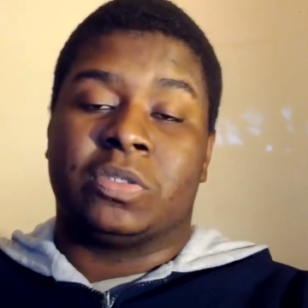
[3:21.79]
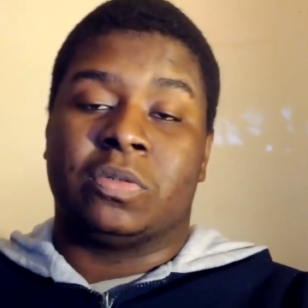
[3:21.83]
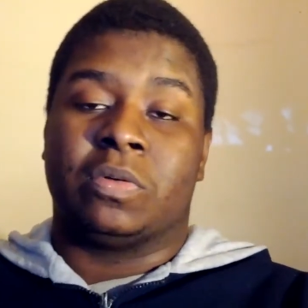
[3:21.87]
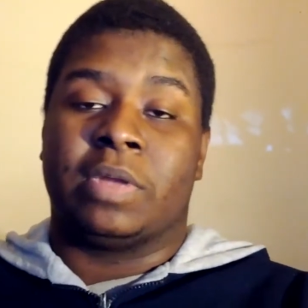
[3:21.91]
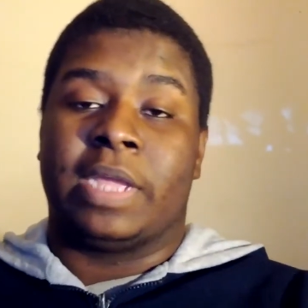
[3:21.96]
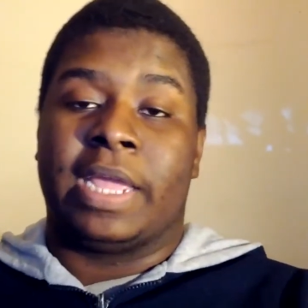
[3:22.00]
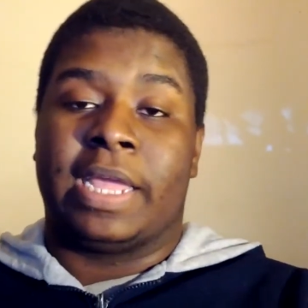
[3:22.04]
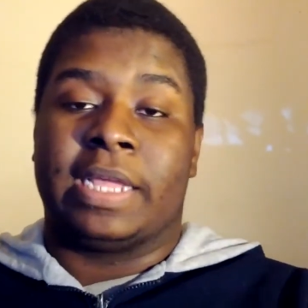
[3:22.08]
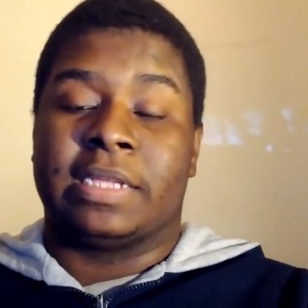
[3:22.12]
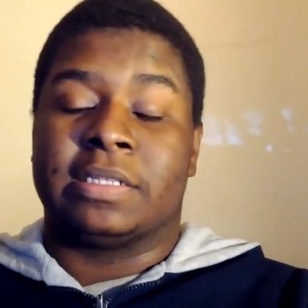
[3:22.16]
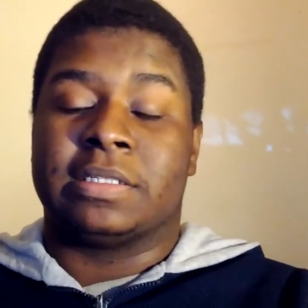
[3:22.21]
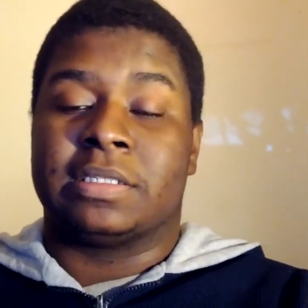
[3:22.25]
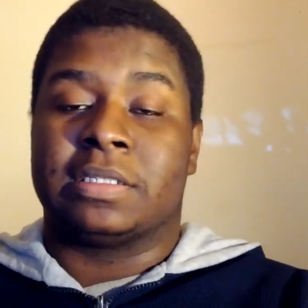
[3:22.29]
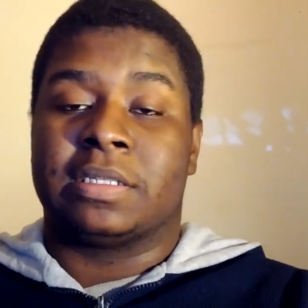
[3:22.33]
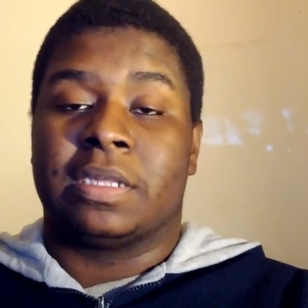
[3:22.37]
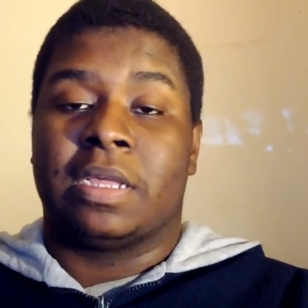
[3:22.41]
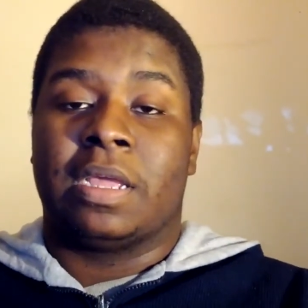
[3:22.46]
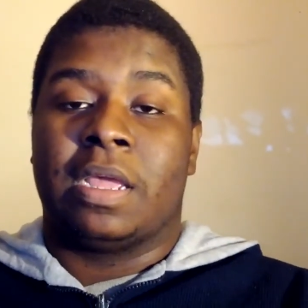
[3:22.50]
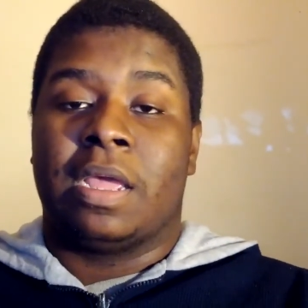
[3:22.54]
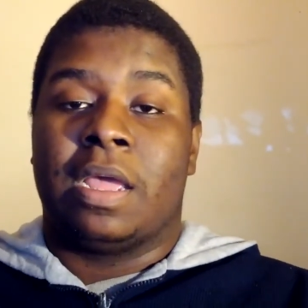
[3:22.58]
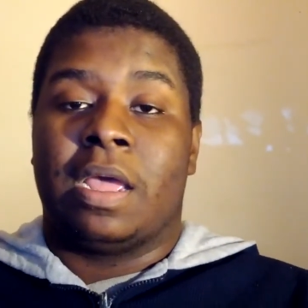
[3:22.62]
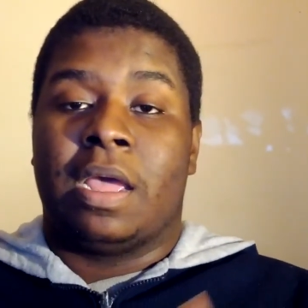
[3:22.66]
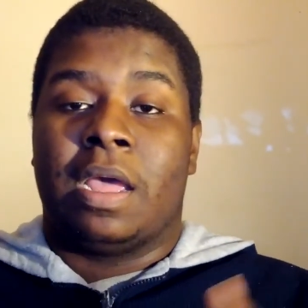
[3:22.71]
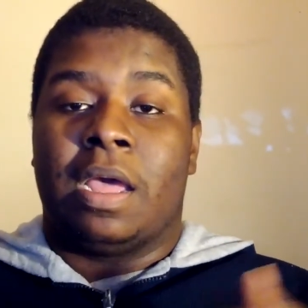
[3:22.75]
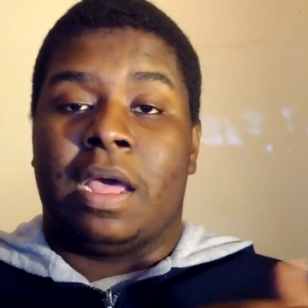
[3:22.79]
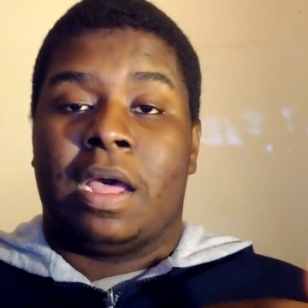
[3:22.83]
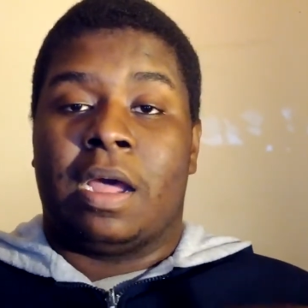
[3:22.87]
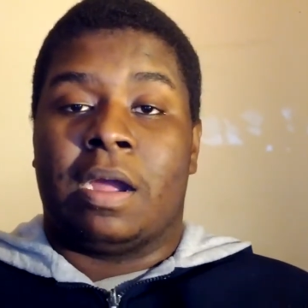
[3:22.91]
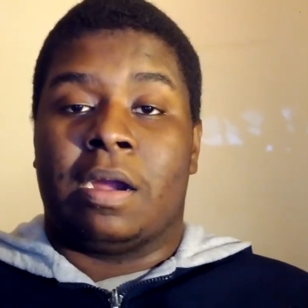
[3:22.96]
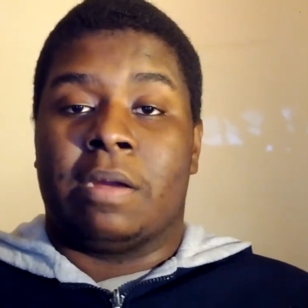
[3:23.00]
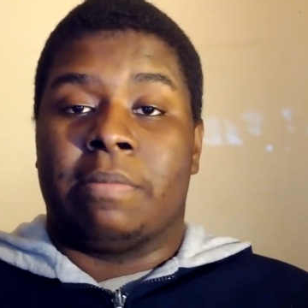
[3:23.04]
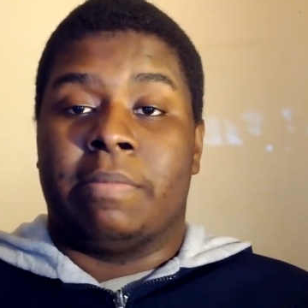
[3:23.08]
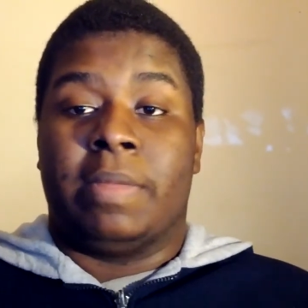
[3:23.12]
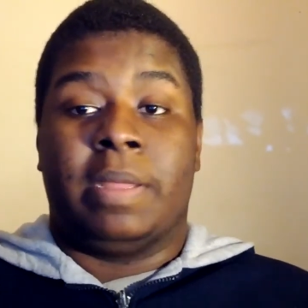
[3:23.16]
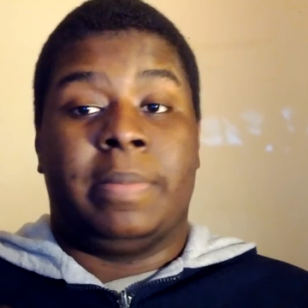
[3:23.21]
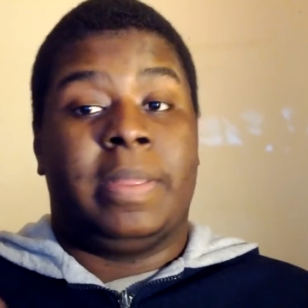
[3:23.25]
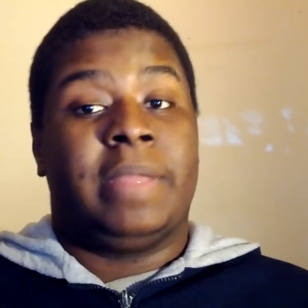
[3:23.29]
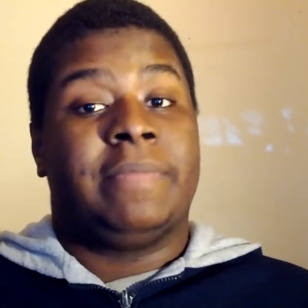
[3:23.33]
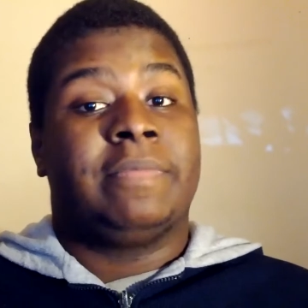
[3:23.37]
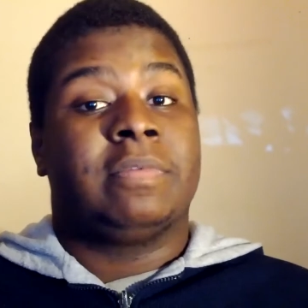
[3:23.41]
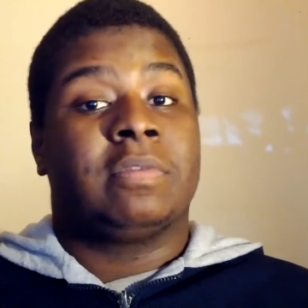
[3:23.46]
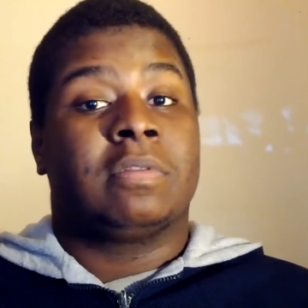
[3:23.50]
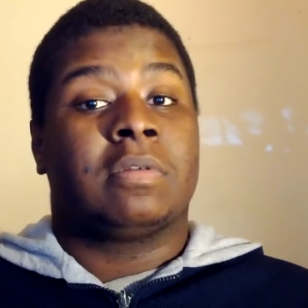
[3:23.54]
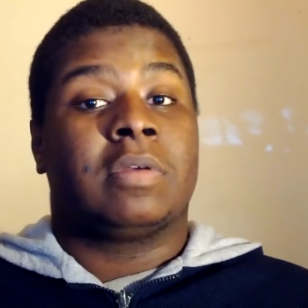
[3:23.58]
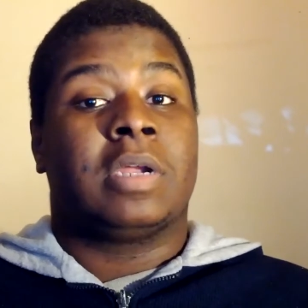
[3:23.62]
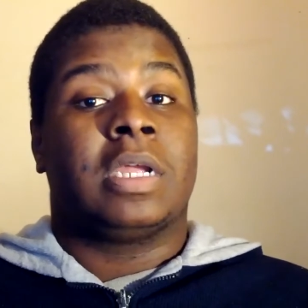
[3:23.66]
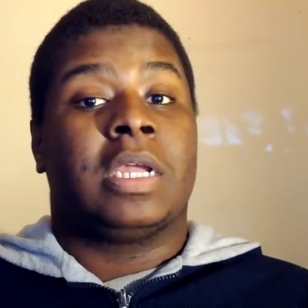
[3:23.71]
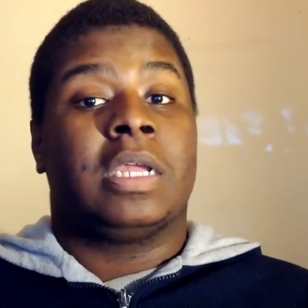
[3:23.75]
2 gigs, or uh, maybe even
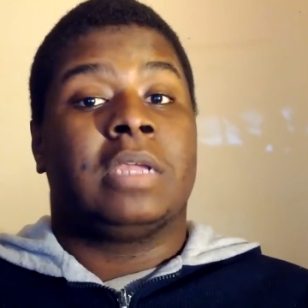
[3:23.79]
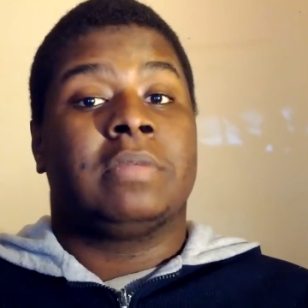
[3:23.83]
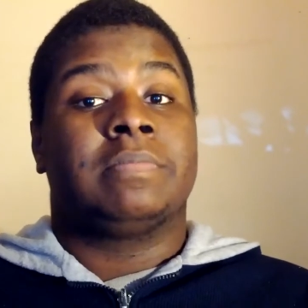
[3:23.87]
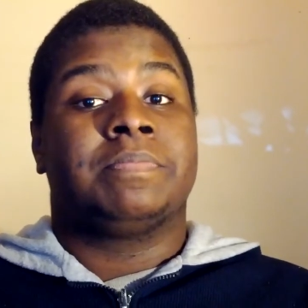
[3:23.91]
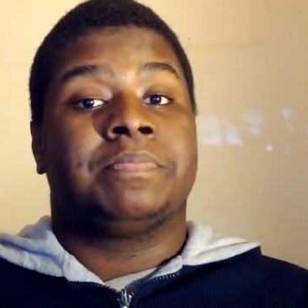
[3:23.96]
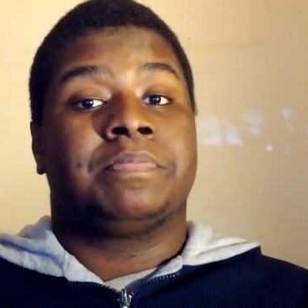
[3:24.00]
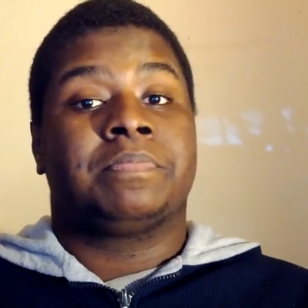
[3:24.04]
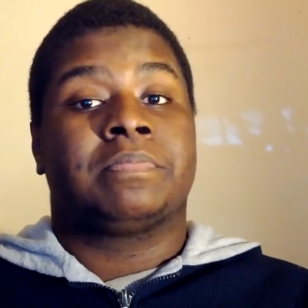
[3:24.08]
3.